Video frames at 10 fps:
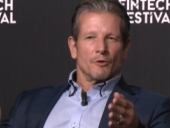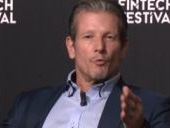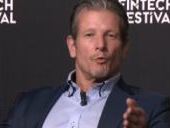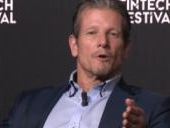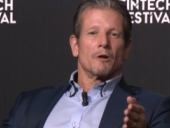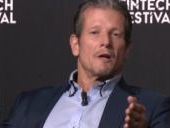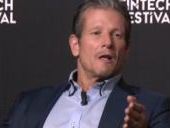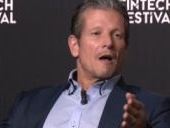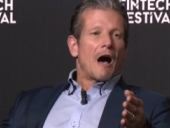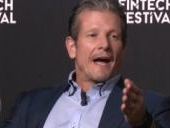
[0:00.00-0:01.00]
Or
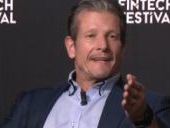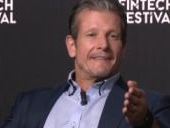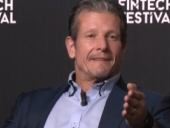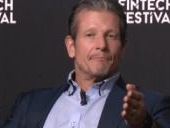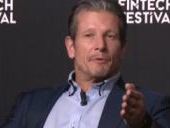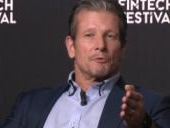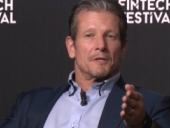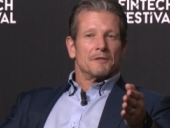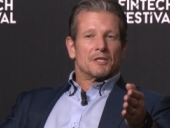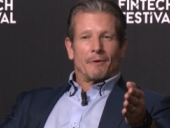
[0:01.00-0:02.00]
I didn't build
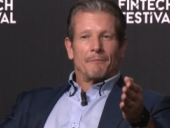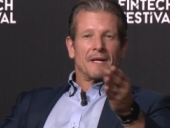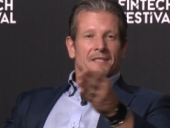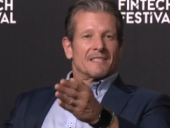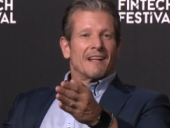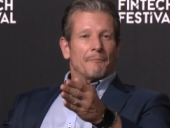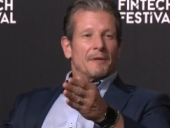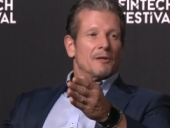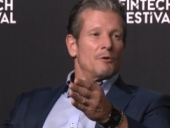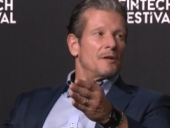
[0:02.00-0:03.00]
it, so it might not
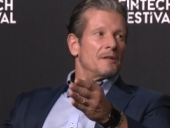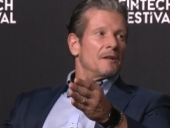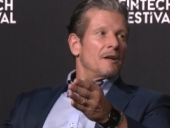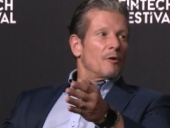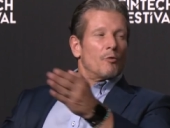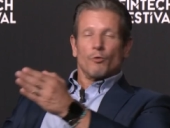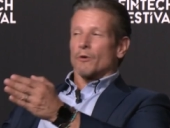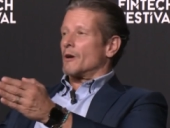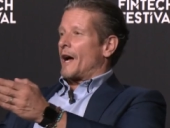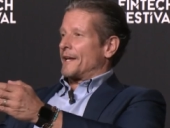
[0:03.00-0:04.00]
be good.
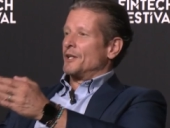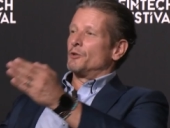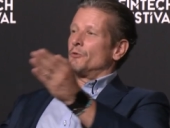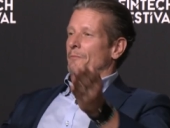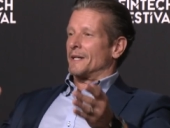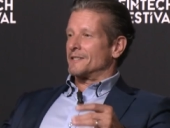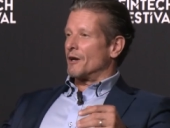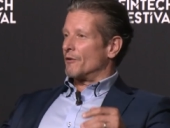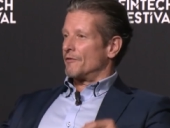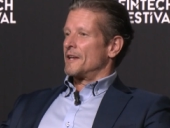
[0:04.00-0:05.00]
Or I can do it
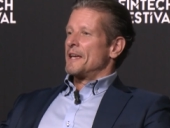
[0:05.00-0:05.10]
myself.